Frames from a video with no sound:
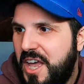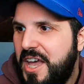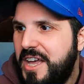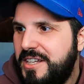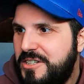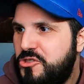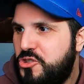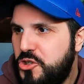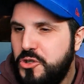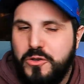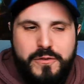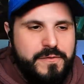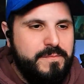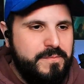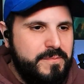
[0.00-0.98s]
in
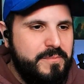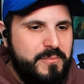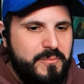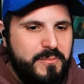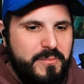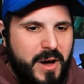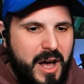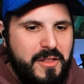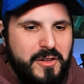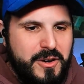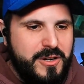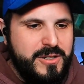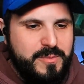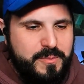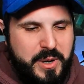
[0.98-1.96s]
to
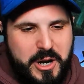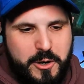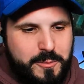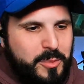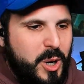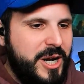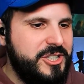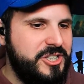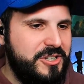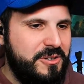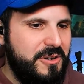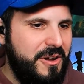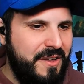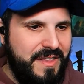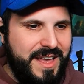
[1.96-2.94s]
others, peer
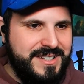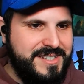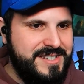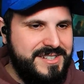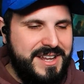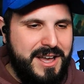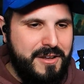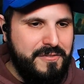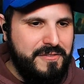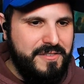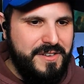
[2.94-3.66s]
pressure, all that stuff.